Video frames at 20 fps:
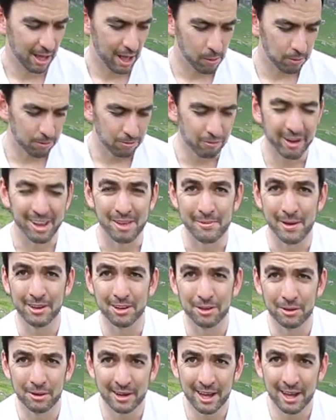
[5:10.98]
I wouldn't
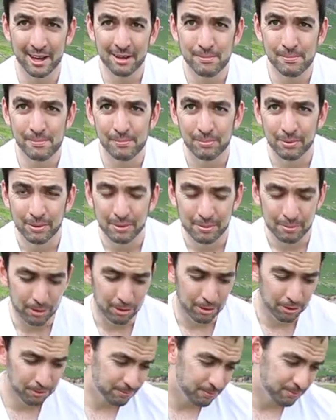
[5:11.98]
recommend doing that,
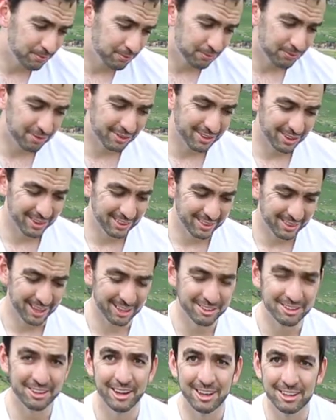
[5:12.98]
but
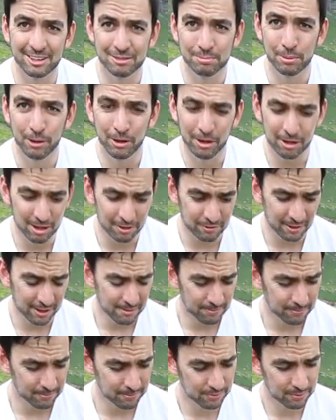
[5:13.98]
that's a nice perk of it.